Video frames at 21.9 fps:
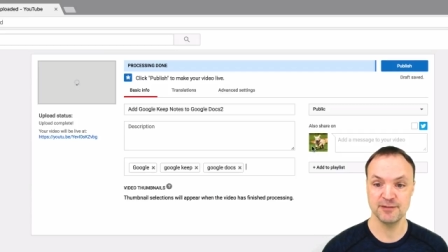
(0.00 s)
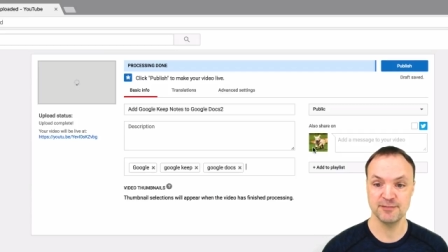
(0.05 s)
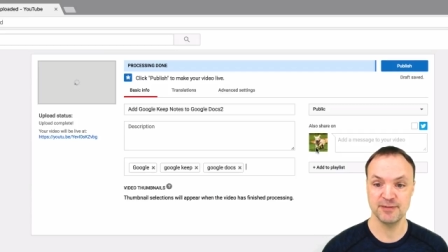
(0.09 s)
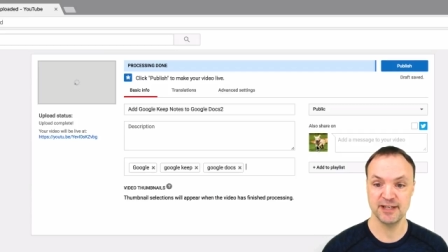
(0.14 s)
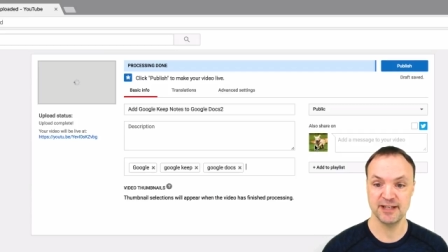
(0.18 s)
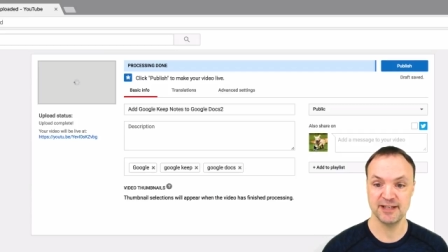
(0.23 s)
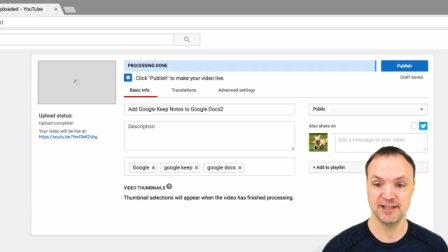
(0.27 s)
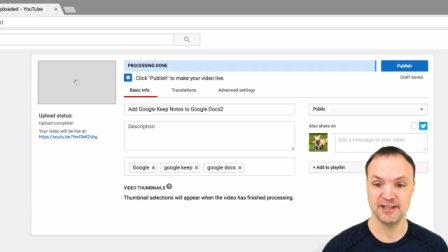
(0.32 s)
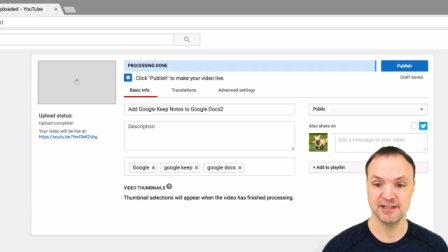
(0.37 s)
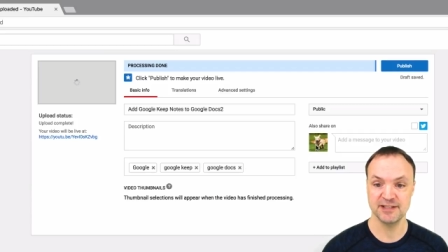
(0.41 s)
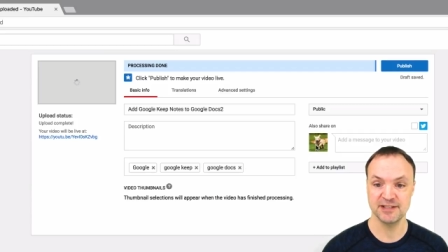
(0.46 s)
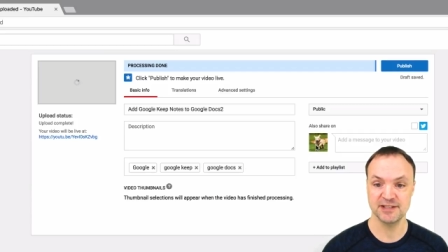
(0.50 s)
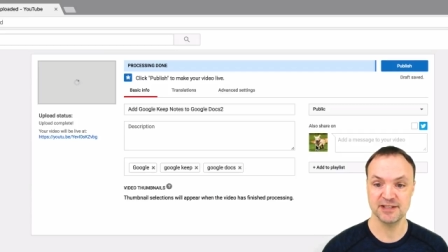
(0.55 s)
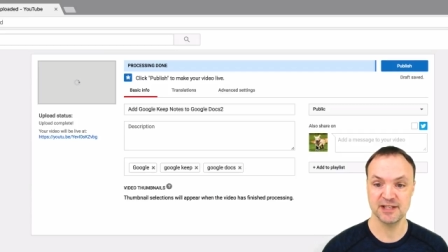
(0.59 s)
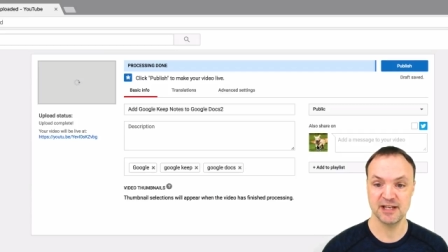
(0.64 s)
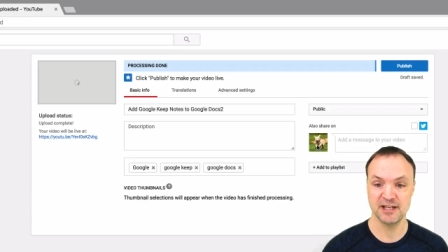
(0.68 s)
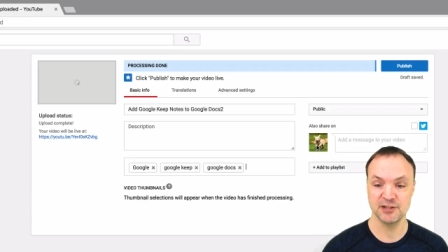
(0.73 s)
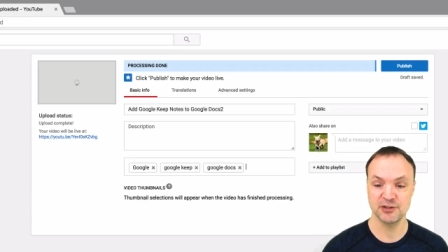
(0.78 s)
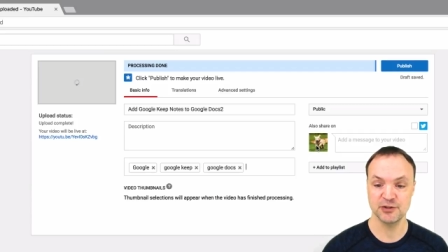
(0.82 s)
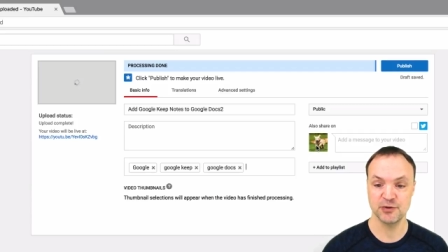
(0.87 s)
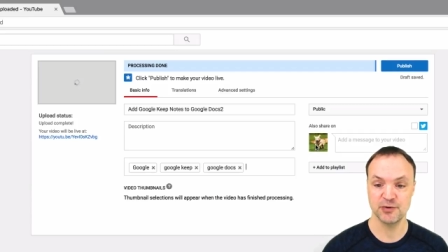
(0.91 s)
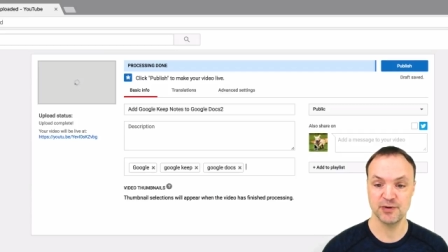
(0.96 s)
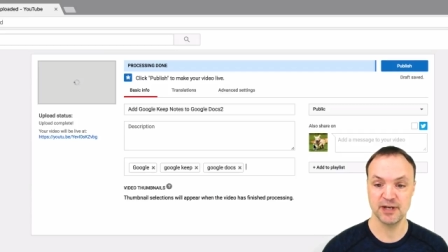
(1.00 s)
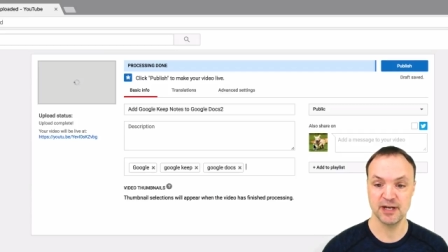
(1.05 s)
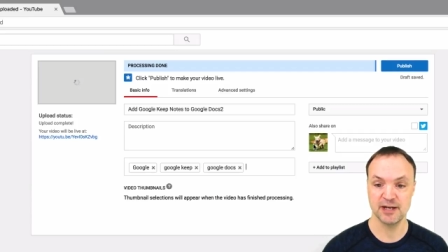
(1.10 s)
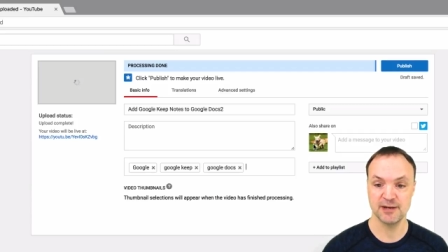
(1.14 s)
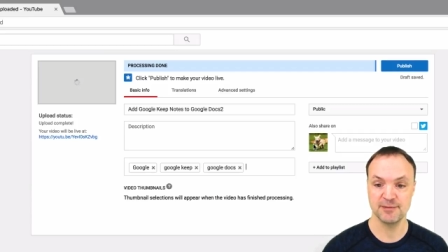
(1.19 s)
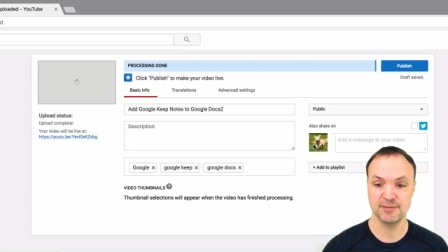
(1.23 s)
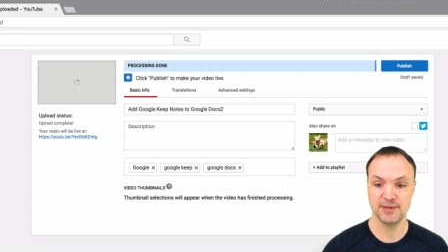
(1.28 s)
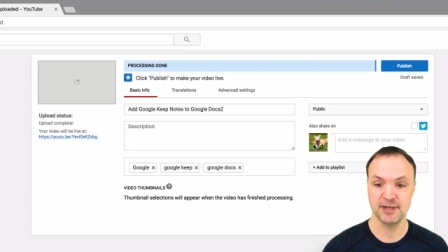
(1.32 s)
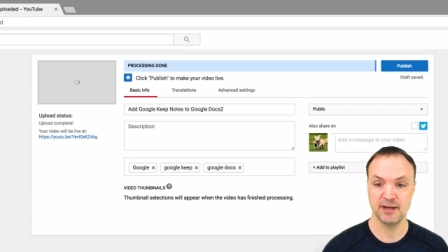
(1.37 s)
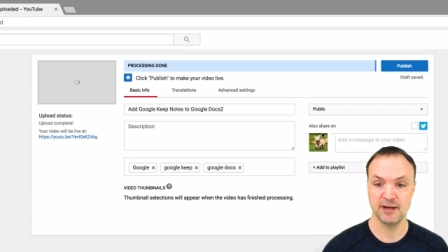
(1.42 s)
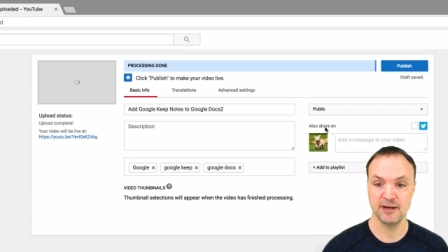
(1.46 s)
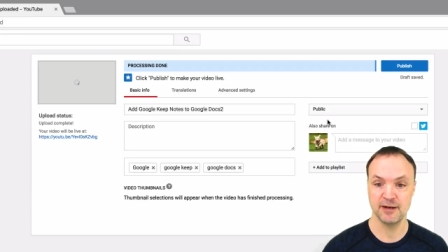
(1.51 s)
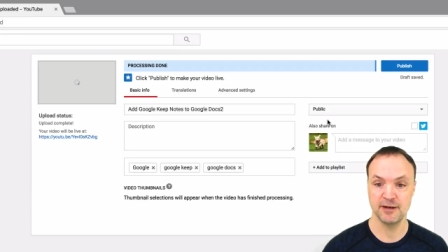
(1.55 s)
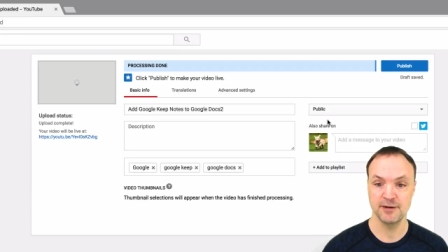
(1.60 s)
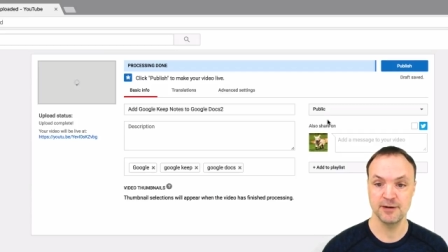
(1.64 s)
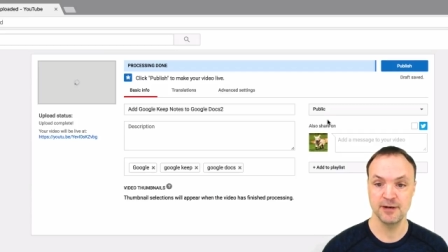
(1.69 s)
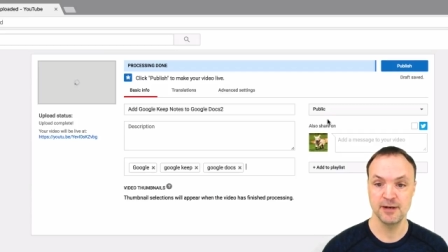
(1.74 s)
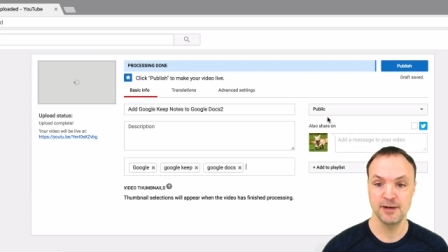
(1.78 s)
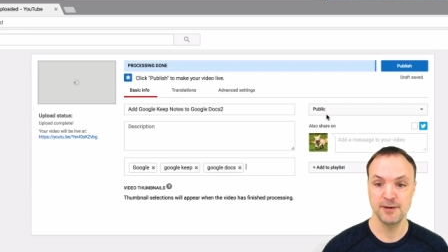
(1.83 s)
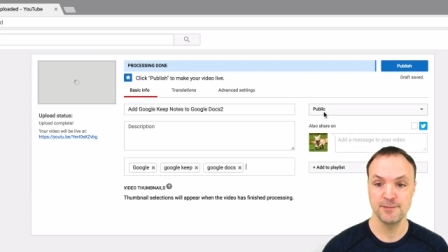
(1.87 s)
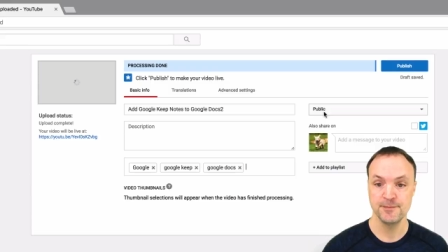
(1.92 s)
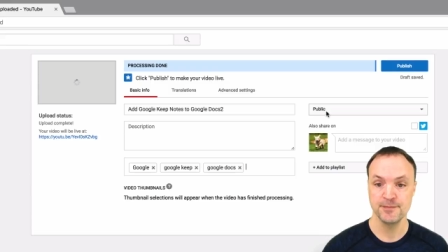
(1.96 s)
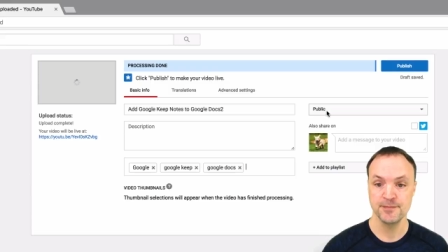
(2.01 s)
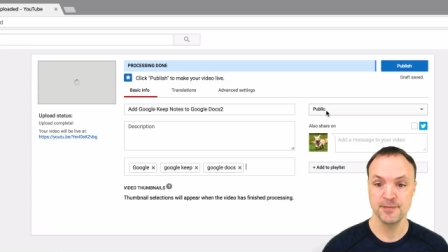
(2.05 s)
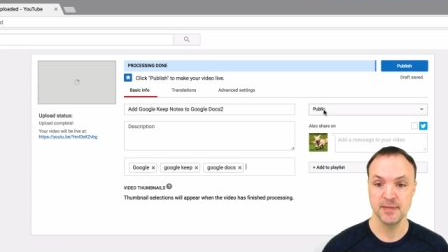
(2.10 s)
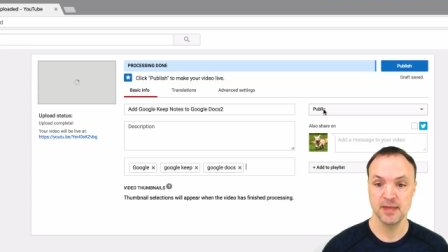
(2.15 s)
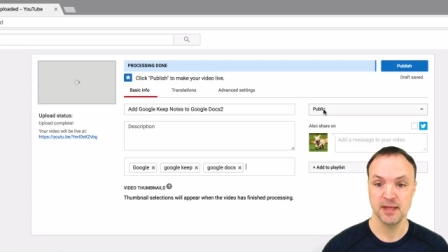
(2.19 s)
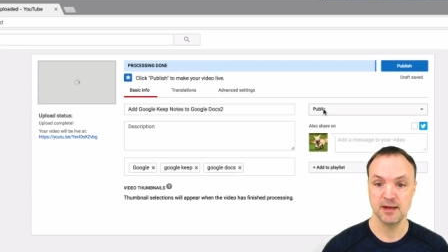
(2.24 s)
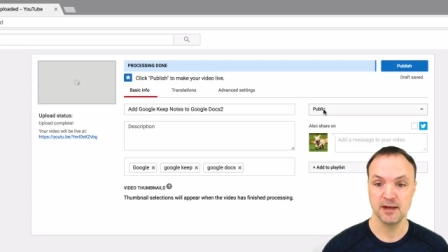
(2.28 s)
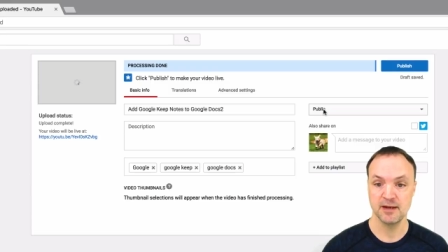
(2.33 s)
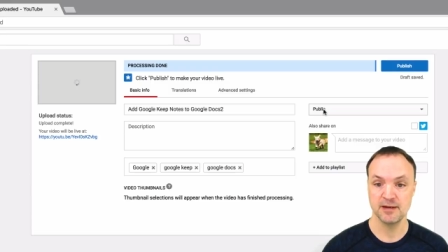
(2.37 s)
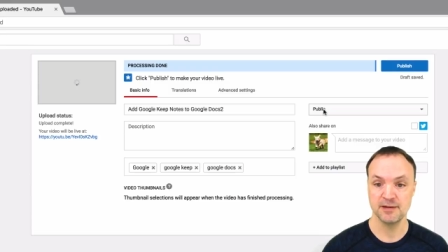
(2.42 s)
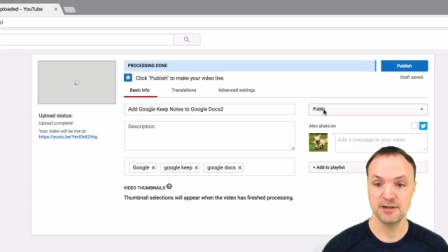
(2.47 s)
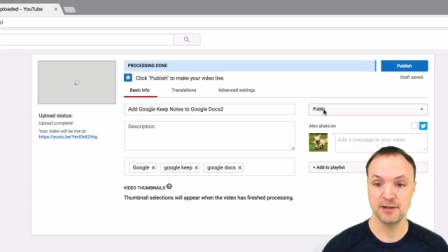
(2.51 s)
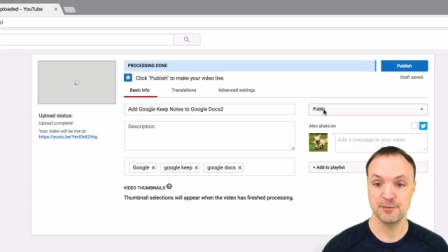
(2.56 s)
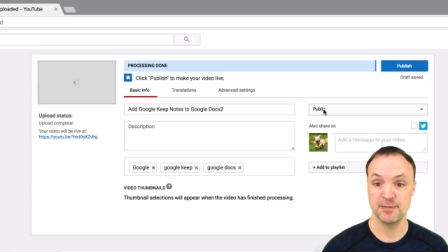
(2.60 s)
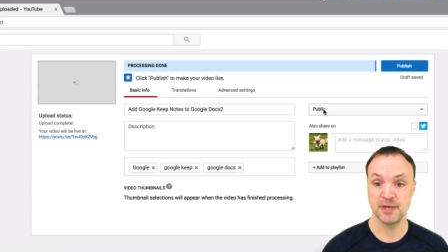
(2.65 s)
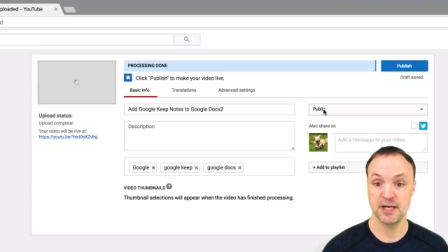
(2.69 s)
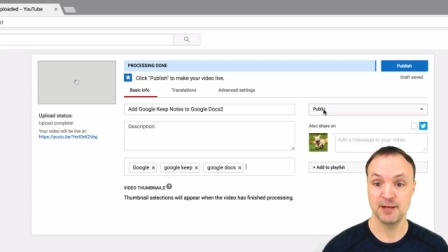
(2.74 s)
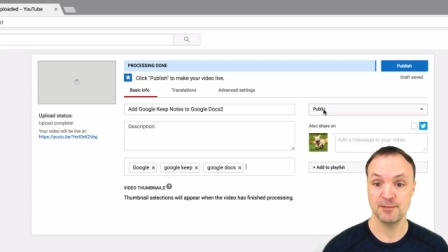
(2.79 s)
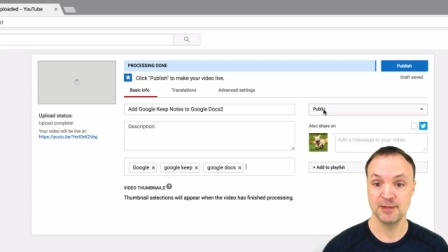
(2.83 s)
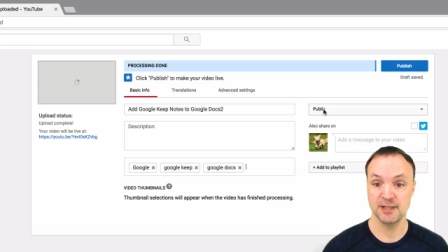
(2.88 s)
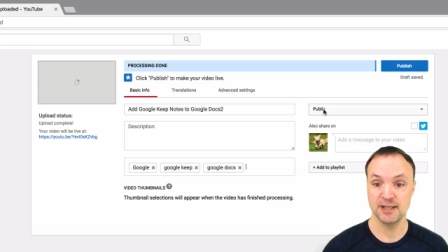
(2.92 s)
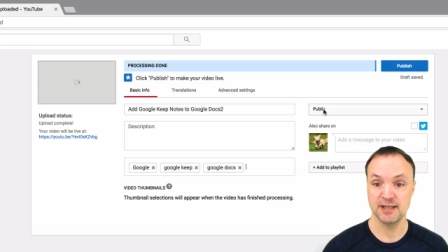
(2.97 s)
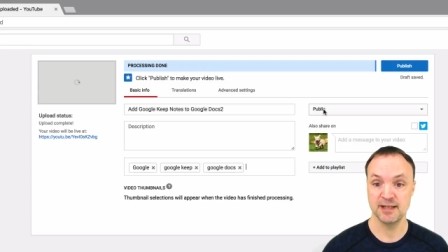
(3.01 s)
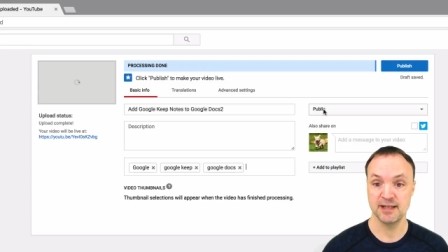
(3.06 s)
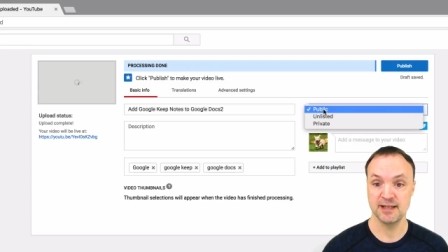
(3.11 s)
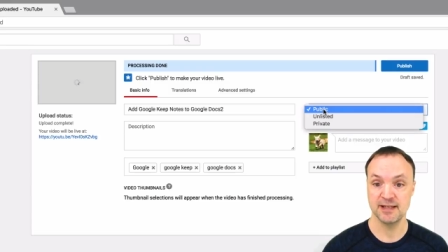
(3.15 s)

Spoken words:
but it is showing up here. The public,